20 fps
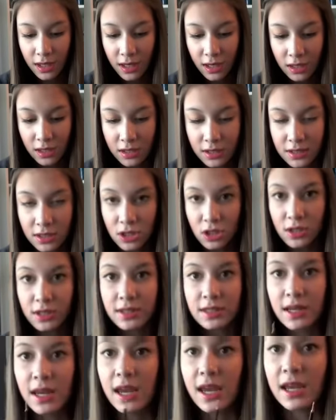is
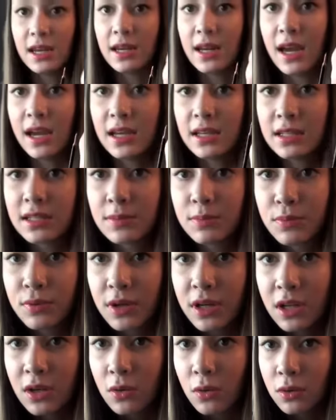just a nice
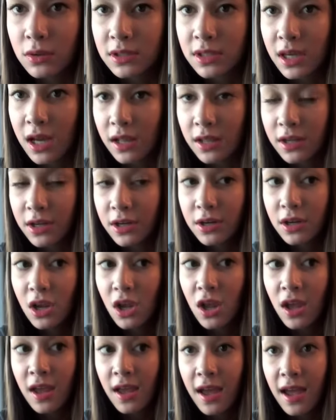pretty gold color
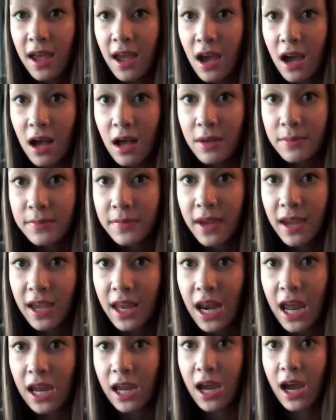um,
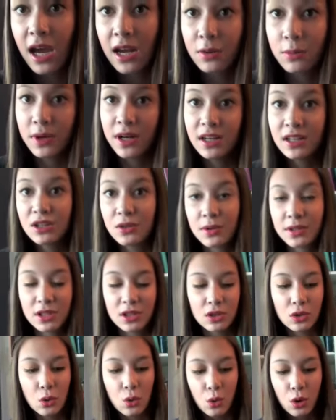and I kind of want to do a
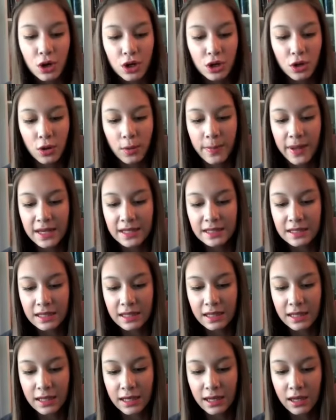tutorial
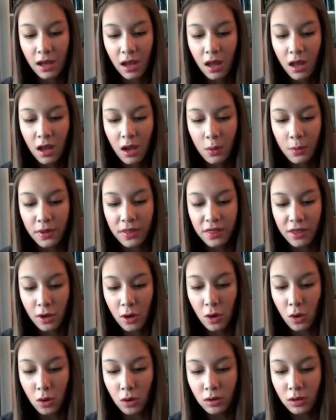basically with the
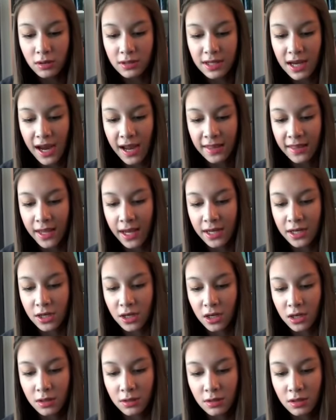gold
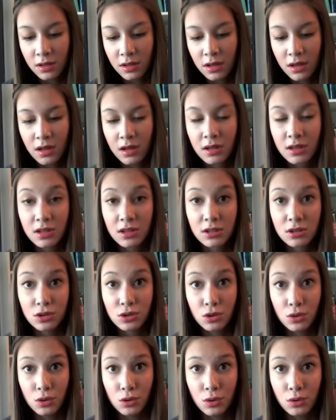eyeliner
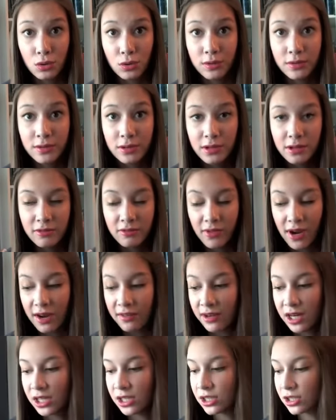soon
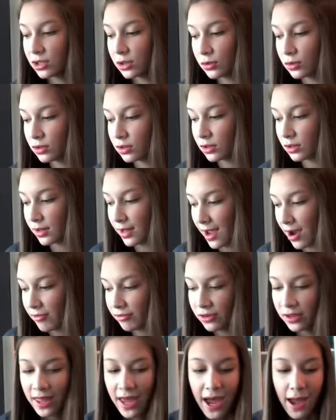very very soon so look
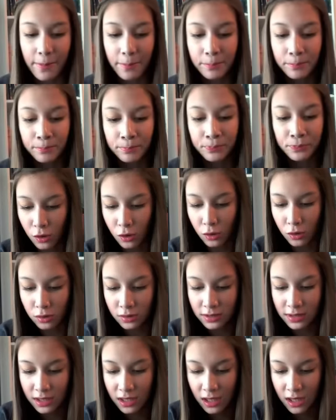out for that
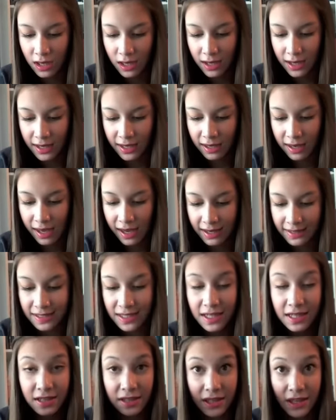gold
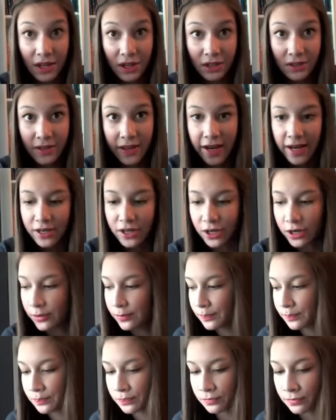candy glitter
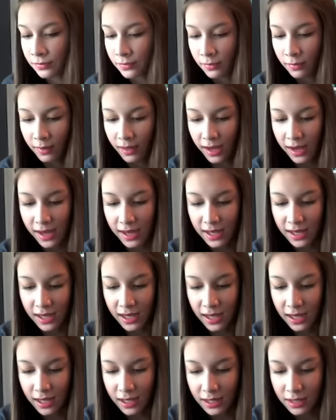liner
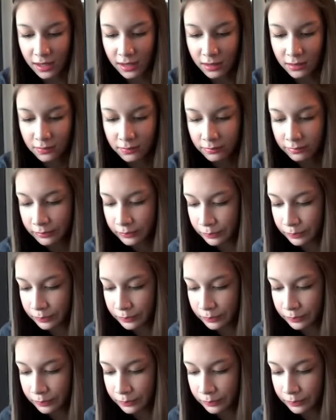in